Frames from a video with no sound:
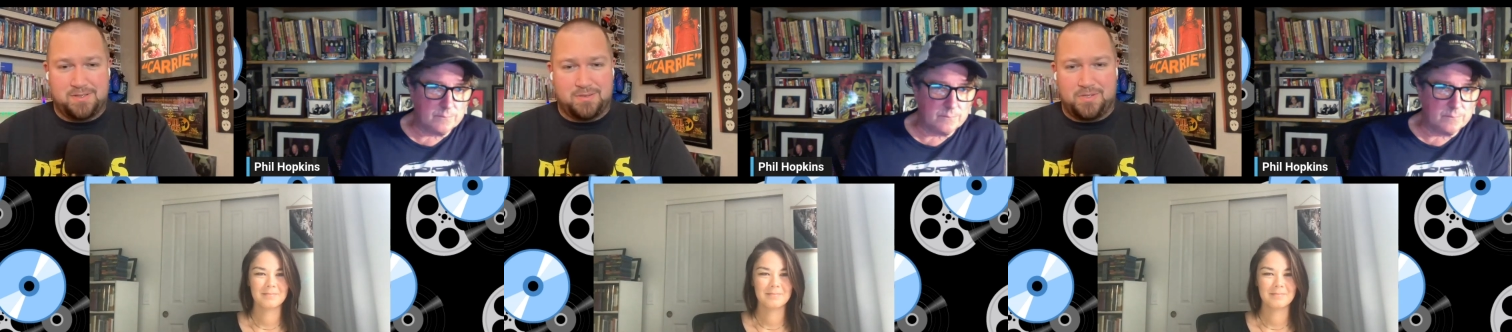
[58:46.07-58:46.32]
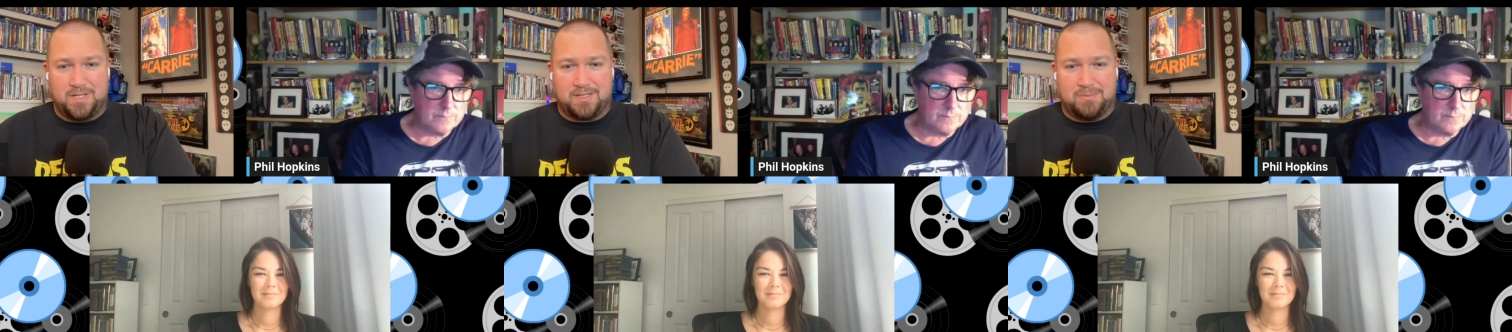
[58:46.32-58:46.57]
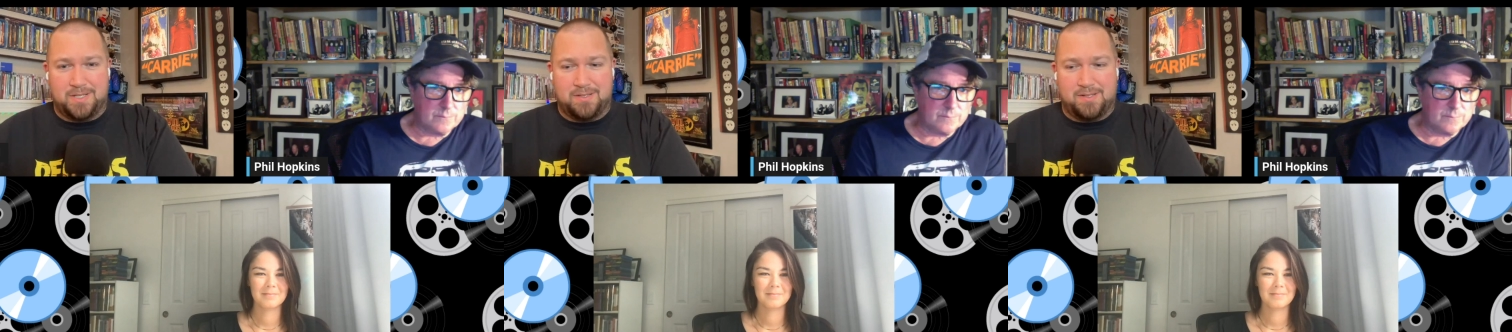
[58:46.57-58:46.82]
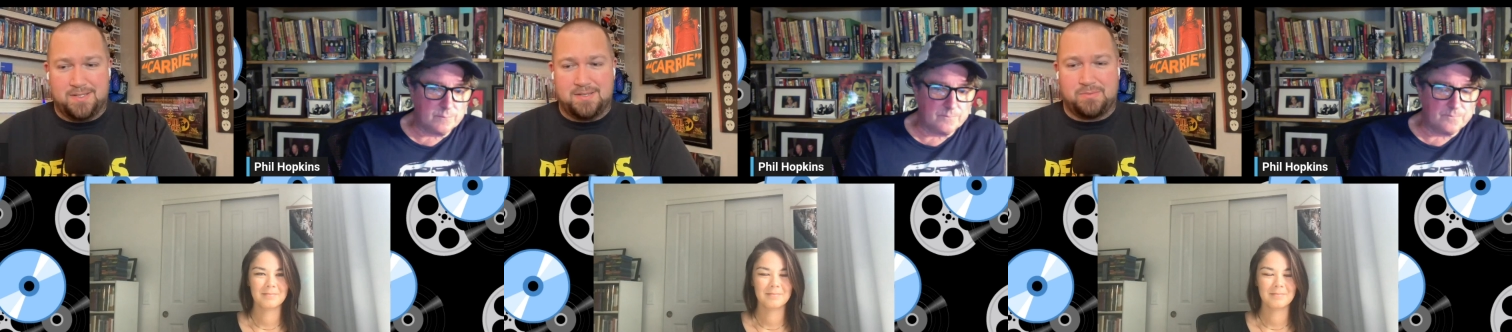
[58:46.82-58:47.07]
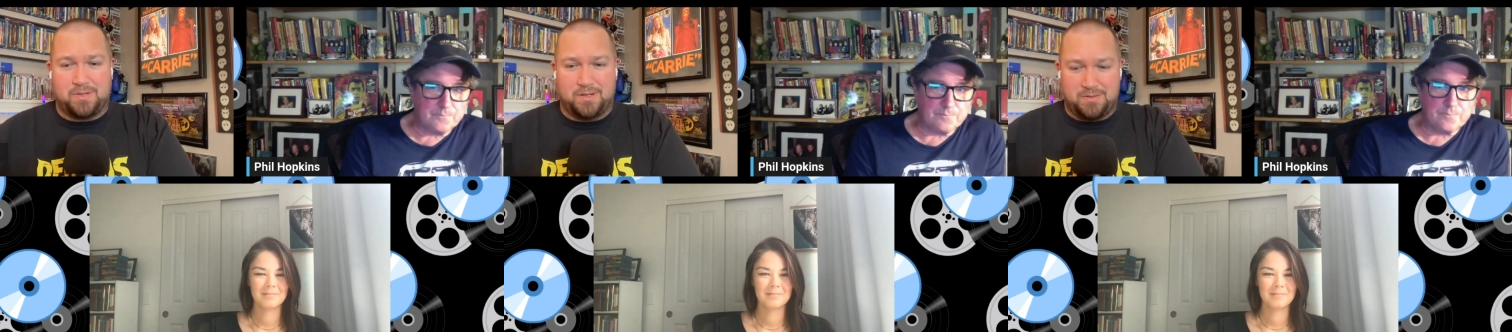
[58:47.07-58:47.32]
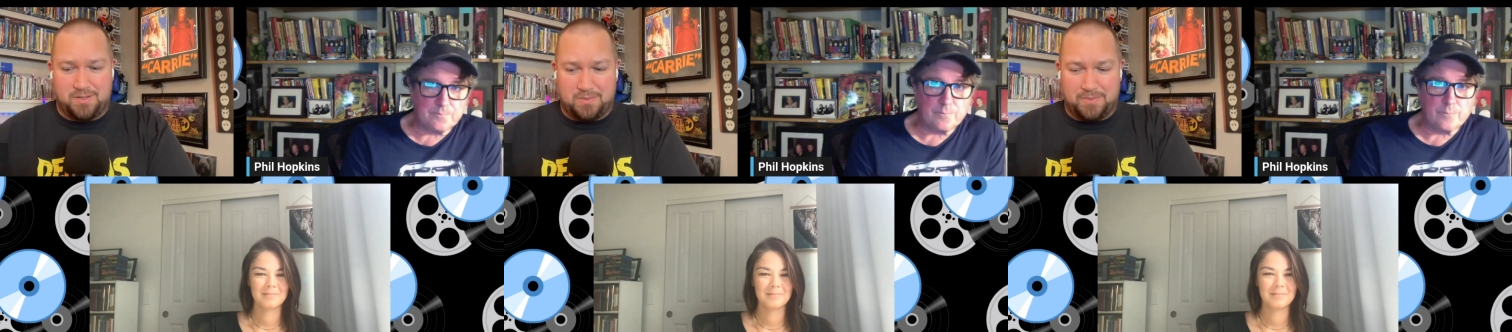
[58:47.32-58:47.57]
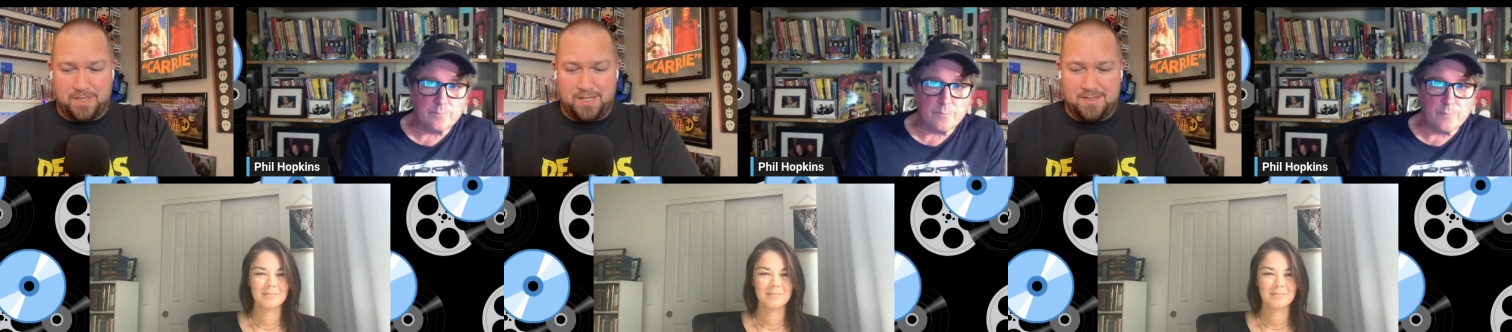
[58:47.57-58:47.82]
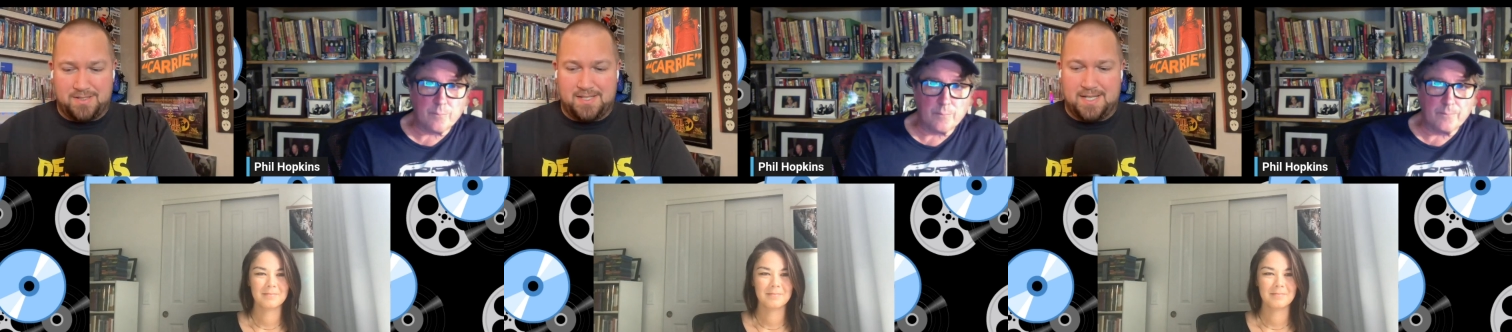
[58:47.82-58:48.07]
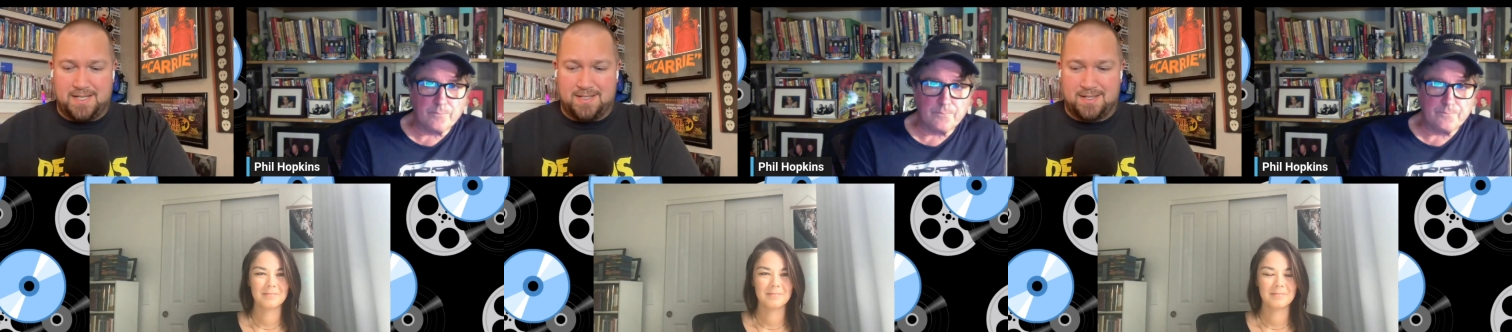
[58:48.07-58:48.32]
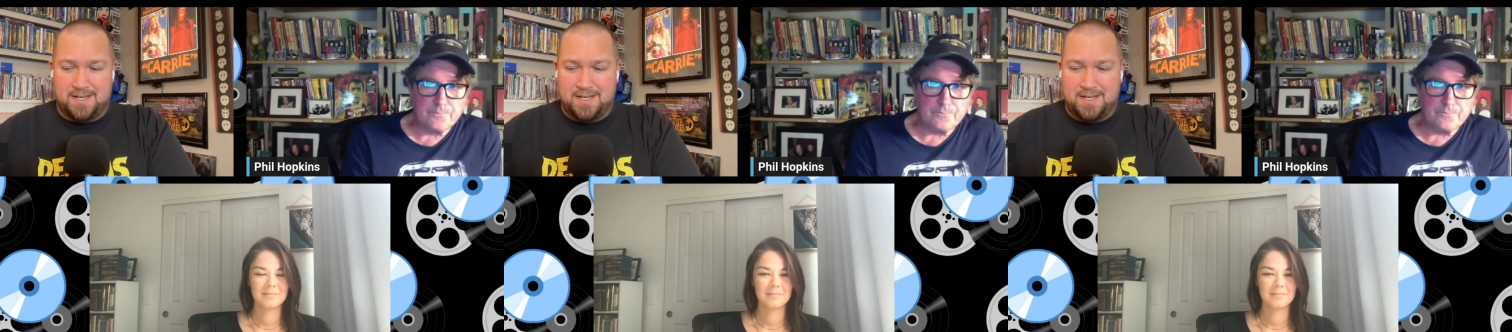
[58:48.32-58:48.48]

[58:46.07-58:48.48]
Speaker 1: go check them out. This is one of those companies that,